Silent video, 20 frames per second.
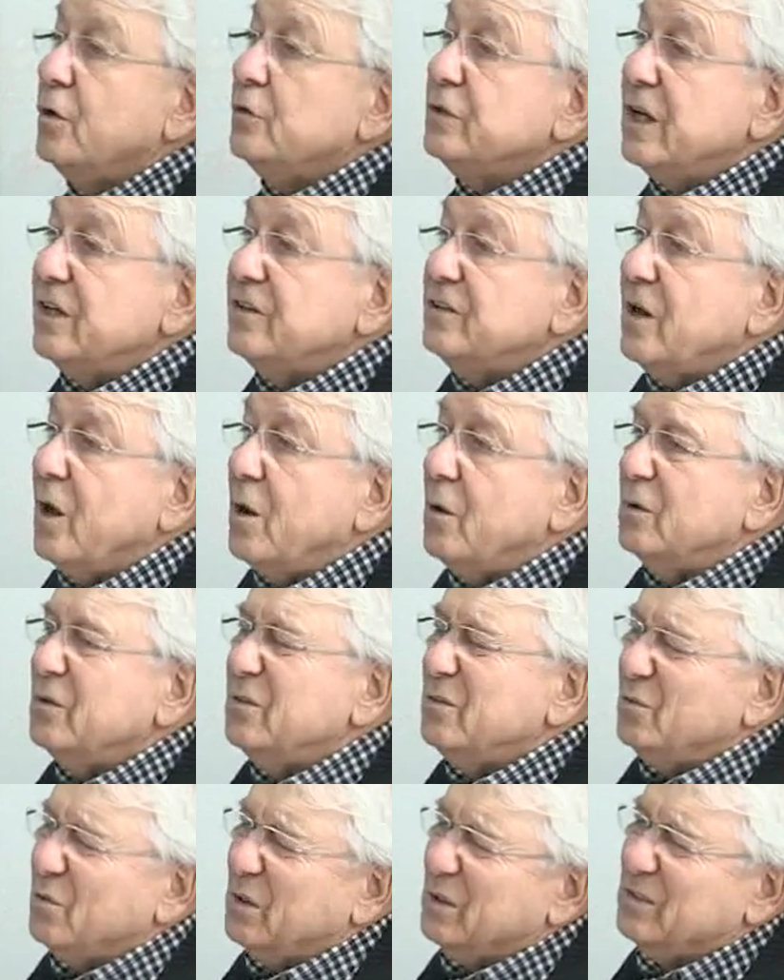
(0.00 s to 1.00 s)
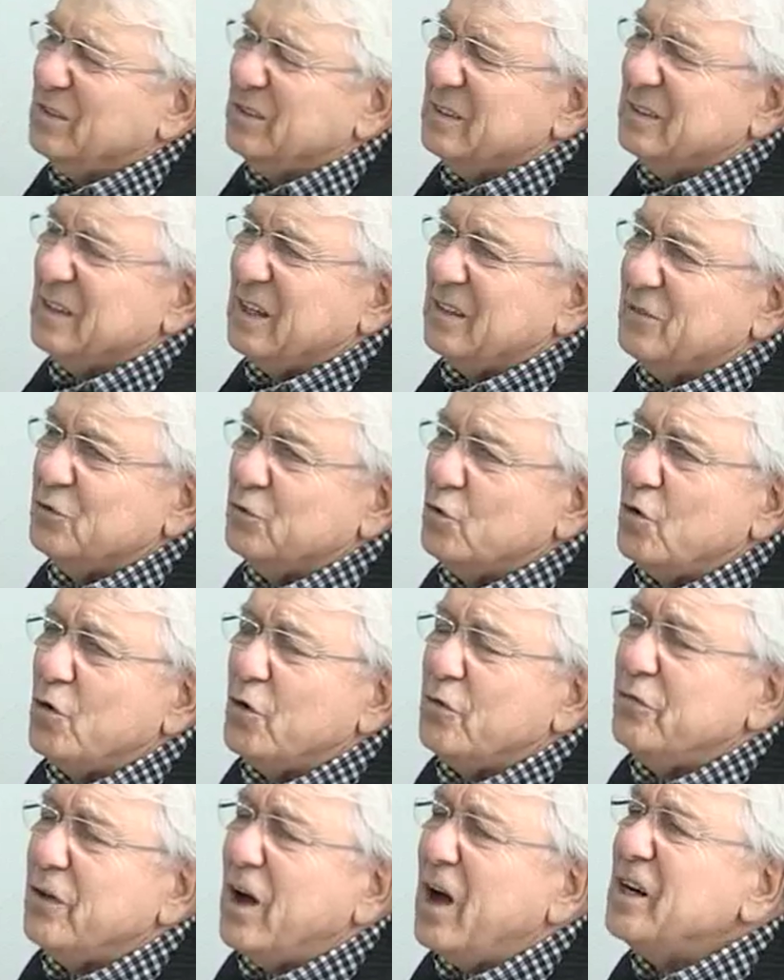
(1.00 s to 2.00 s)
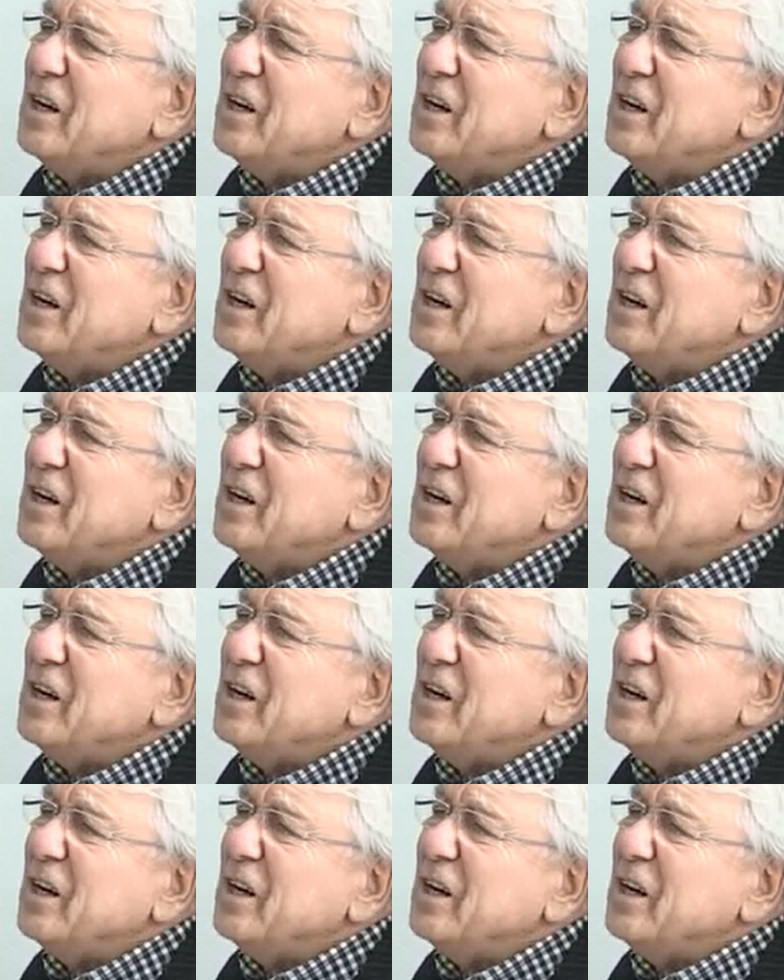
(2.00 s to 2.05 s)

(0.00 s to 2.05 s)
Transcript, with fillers: that, that sort of